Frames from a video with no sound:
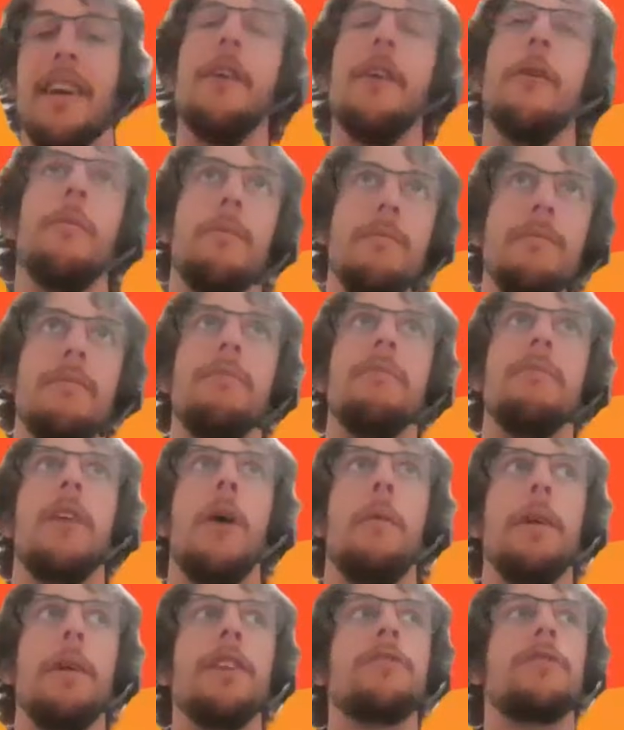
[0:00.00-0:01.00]
it'll
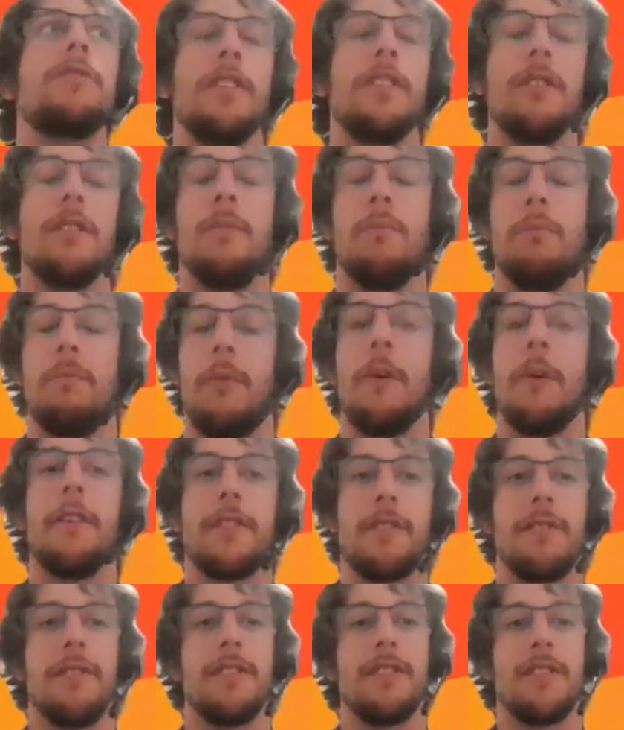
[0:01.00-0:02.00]
be interesting to
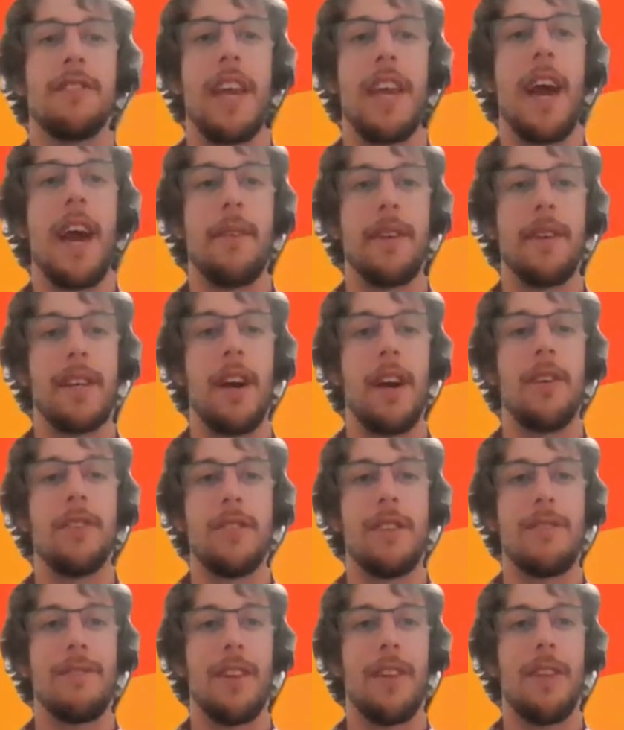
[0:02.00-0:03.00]
monitor and see how it
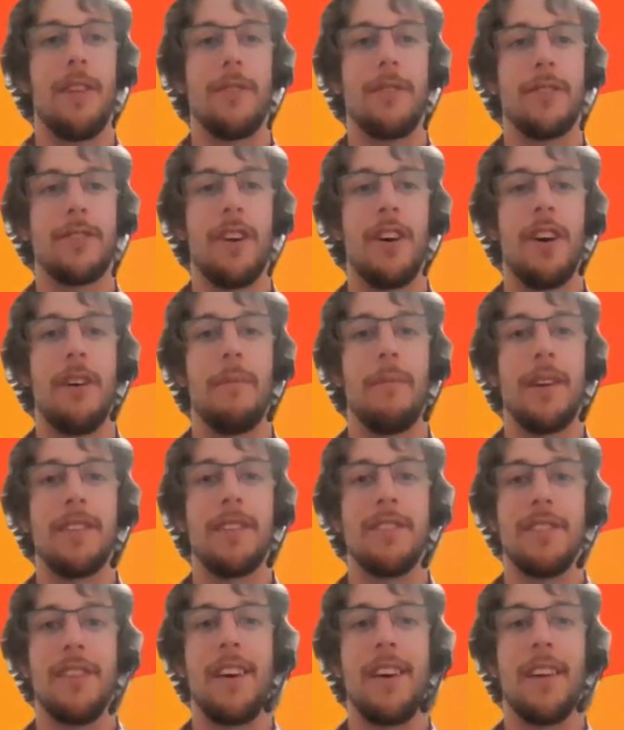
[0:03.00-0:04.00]
goes over the long term. But
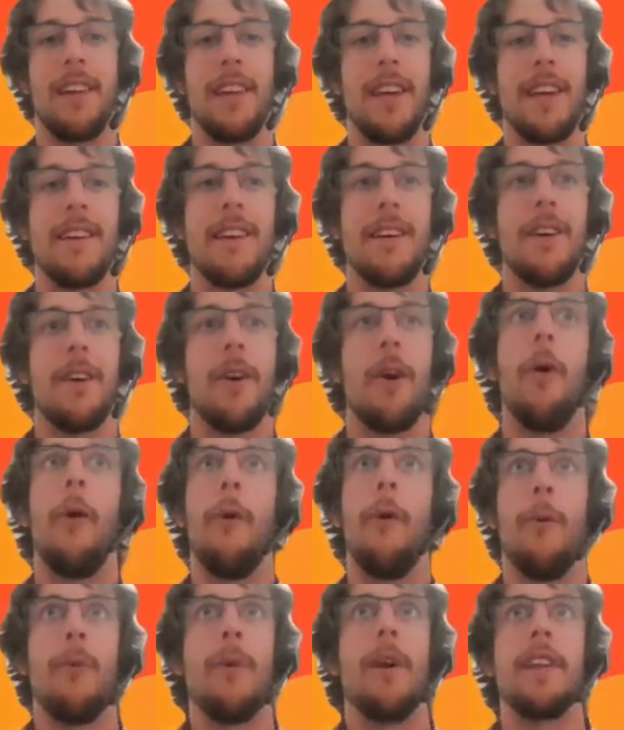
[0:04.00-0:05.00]
it's certainly
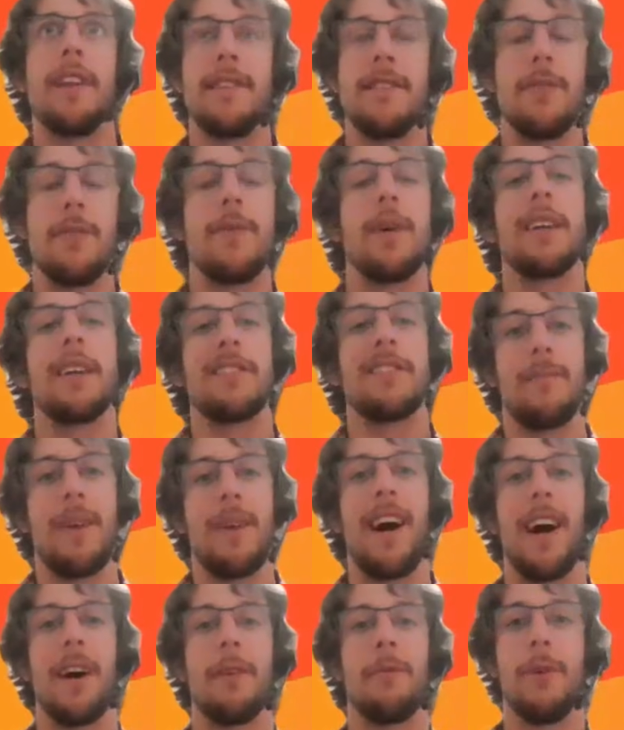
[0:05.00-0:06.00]
already doing some
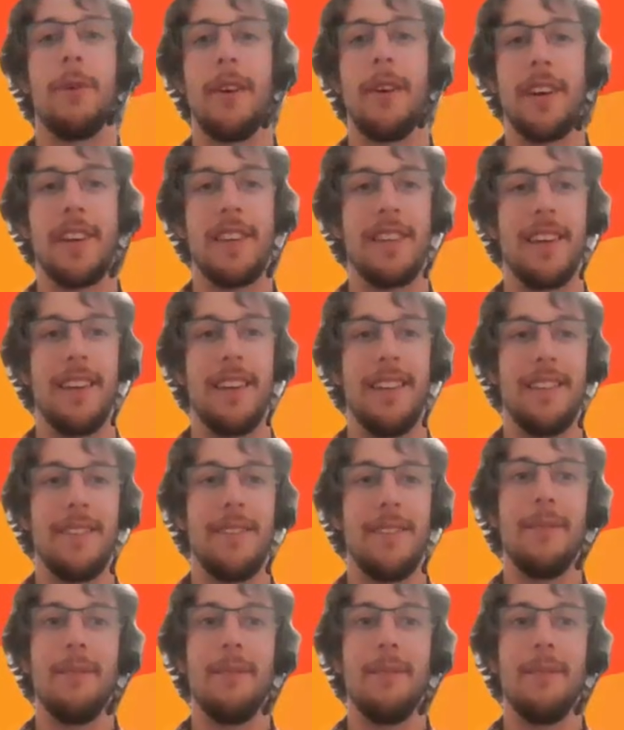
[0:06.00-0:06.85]
hard work that